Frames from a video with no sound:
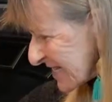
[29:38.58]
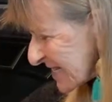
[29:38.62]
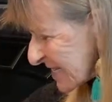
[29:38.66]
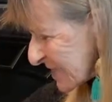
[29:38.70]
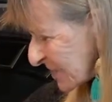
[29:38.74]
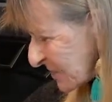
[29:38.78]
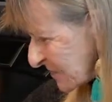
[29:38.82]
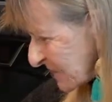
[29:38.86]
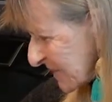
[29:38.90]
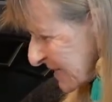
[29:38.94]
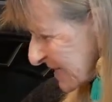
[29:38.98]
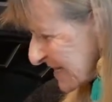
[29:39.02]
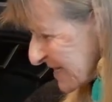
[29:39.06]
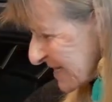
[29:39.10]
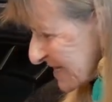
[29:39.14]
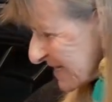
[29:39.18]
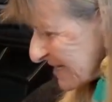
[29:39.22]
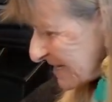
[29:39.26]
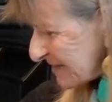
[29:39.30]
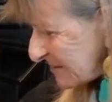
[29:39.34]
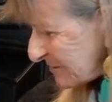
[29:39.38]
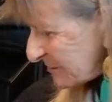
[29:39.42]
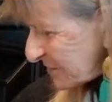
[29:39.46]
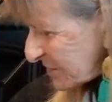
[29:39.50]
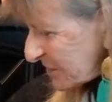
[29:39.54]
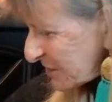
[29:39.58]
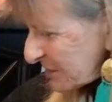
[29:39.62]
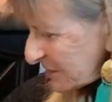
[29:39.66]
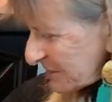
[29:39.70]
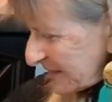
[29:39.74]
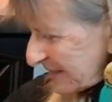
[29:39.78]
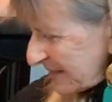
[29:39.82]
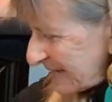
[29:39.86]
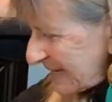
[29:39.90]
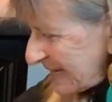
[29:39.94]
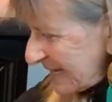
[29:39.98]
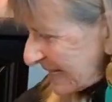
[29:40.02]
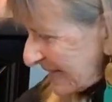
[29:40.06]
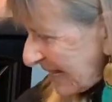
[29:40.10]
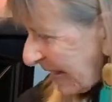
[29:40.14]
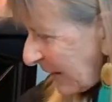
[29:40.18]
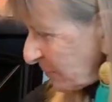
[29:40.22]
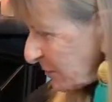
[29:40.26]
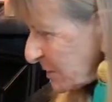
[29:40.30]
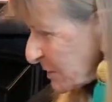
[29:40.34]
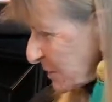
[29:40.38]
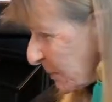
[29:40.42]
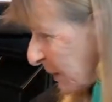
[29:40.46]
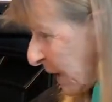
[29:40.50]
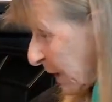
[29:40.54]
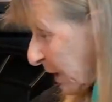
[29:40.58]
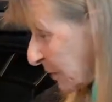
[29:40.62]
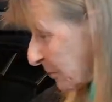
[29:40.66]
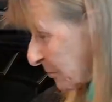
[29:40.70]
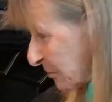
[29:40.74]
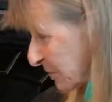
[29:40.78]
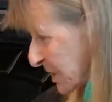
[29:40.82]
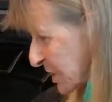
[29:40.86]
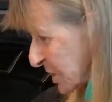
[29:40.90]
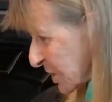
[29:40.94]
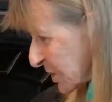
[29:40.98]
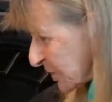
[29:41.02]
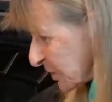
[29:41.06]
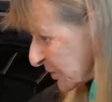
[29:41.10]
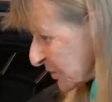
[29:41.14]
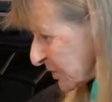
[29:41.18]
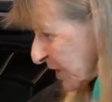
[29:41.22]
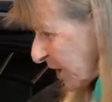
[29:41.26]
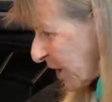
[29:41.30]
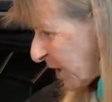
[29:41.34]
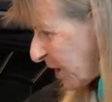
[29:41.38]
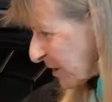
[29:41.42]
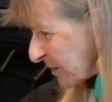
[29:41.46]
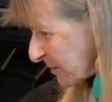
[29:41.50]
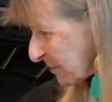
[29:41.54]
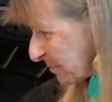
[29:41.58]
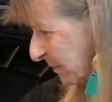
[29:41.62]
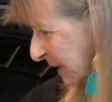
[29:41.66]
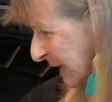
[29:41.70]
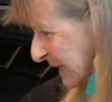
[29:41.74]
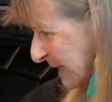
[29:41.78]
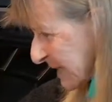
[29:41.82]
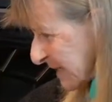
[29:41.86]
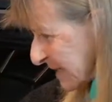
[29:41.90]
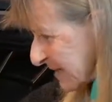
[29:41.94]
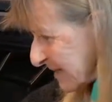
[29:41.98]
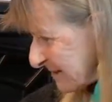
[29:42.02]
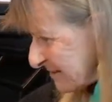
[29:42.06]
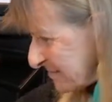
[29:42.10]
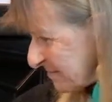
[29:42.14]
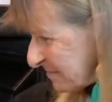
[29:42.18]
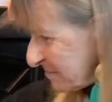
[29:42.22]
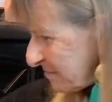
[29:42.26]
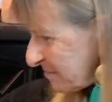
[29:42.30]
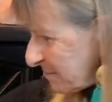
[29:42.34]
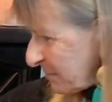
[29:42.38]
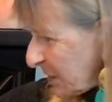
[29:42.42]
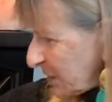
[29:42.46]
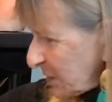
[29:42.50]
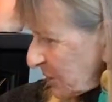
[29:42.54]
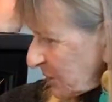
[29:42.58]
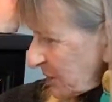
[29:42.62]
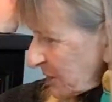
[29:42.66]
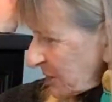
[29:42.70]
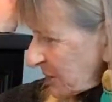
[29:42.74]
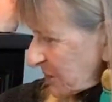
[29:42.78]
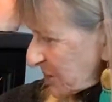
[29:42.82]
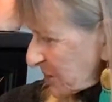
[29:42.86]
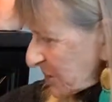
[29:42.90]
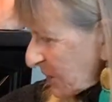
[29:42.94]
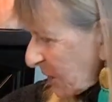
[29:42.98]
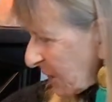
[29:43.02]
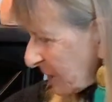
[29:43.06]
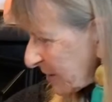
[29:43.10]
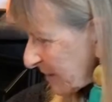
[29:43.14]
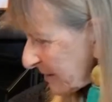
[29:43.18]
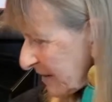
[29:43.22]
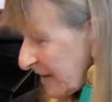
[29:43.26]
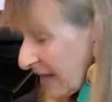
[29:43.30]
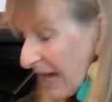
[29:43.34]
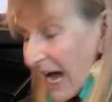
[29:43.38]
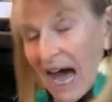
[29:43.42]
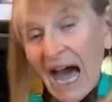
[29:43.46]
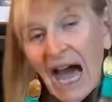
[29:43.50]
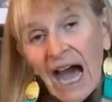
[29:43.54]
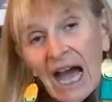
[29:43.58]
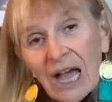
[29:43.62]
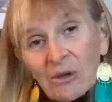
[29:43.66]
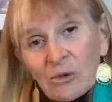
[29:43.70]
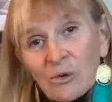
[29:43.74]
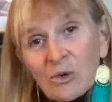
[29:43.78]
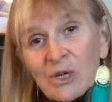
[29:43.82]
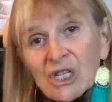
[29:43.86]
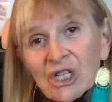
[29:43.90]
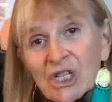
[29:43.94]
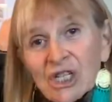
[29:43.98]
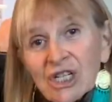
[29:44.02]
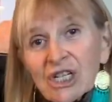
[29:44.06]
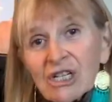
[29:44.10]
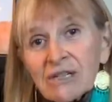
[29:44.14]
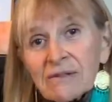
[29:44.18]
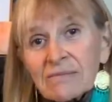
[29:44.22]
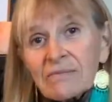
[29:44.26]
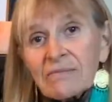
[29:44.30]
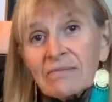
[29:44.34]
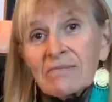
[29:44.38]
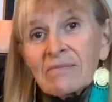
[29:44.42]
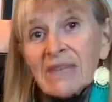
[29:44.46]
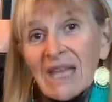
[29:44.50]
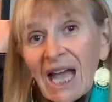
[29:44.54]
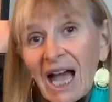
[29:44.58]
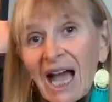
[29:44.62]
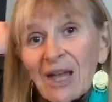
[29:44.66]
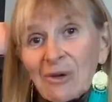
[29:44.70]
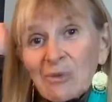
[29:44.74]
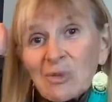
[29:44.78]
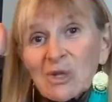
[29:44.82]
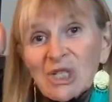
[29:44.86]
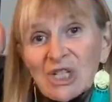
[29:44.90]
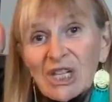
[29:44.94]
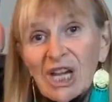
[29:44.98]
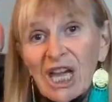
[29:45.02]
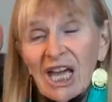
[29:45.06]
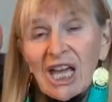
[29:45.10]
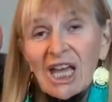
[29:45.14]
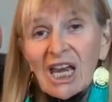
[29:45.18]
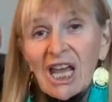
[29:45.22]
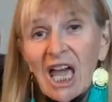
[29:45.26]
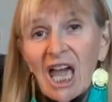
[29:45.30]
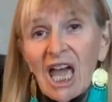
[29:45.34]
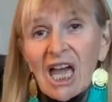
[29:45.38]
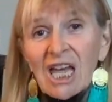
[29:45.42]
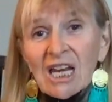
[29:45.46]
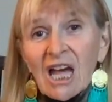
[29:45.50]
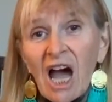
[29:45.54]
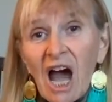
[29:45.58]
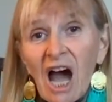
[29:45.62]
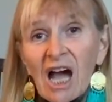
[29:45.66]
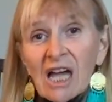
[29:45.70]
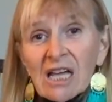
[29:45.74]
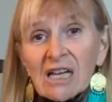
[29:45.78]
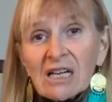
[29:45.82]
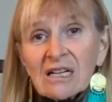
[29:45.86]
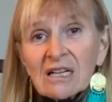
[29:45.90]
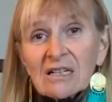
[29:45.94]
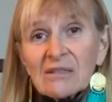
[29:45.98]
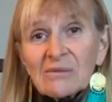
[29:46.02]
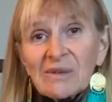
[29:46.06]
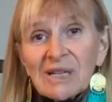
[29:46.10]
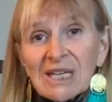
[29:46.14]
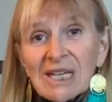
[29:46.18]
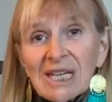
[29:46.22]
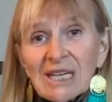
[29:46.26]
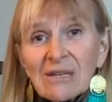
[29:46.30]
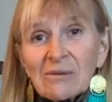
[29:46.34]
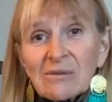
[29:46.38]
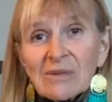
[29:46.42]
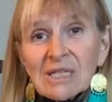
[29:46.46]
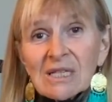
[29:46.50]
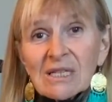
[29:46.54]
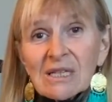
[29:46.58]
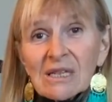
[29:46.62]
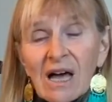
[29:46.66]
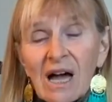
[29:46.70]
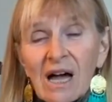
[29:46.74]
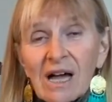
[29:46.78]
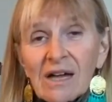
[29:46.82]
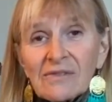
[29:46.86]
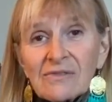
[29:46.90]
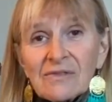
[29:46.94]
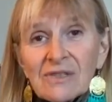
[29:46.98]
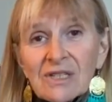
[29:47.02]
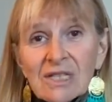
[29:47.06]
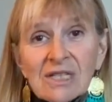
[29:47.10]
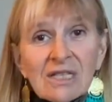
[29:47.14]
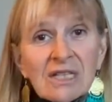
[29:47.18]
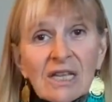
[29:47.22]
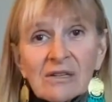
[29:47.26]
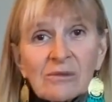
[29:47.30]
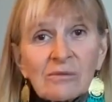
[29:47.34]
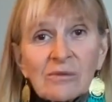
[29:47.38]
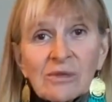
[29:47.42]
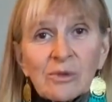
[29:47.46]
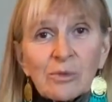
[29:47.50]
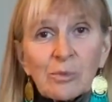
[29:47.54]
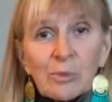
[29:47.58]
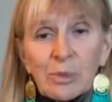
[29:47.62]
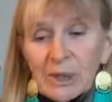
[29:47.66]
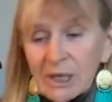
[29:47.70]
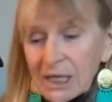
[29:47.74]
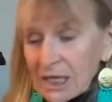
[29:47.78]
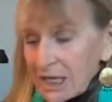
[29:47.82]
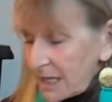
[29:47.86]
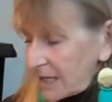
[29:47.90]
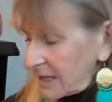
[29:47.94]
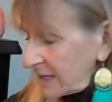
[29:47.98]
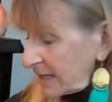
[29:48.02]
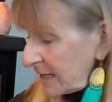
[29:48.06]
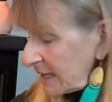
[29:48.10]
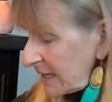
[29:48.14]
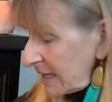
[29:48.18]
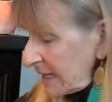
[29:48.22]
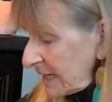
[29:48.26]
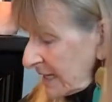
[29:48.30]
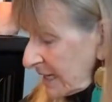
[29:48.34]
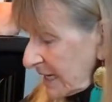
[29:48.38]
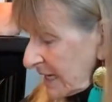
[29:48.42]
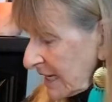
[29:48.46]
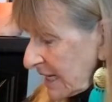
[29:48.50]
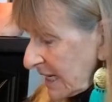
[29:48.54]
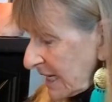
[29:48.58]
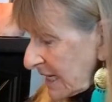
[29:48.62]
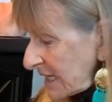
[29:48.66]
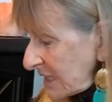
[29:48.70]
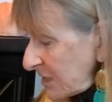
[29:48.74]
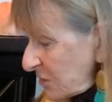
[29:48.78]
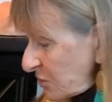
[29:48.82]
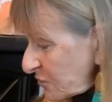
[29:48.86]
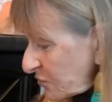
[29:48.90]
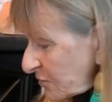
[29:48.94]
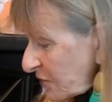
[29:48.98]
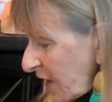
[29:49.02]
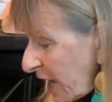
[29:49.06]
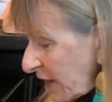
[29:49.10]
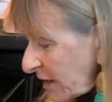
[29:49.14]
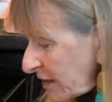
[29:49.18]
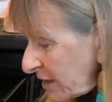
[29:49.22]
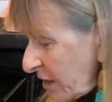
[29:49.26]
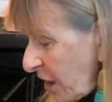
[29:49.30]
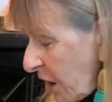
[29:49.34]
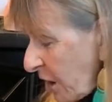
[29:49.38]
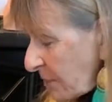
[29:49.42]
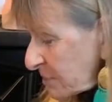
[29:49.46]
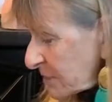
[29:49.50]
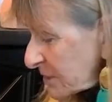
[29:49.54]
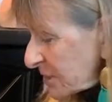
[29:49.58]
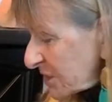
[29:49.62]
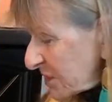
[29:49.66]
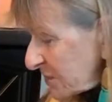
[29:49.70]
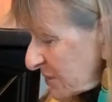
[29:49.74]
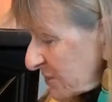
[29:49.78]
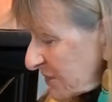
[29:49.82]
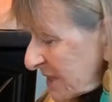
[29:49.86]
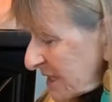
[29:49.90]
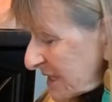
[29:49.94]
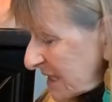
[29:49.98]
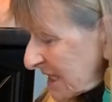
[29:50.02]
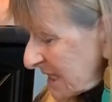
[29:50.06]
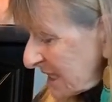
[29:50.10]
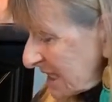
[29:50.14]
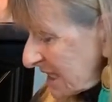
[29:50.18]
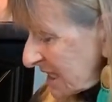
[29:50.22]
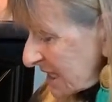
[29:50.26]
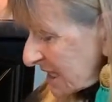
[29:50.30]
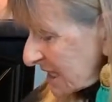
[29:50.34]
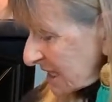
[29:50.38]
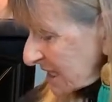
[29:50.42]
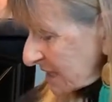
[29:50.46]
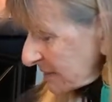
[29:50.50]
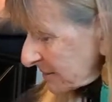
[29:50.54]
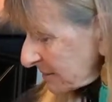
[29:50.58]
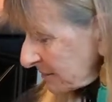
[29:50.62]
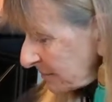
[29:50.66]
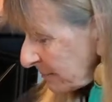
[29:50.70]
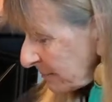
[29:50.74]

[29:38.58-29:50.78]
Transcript: so easy to. That was my original dog, Mikey, my daughter's dog. I wish I had ion when he was alive, just like with Bree. you've got an opportunity here.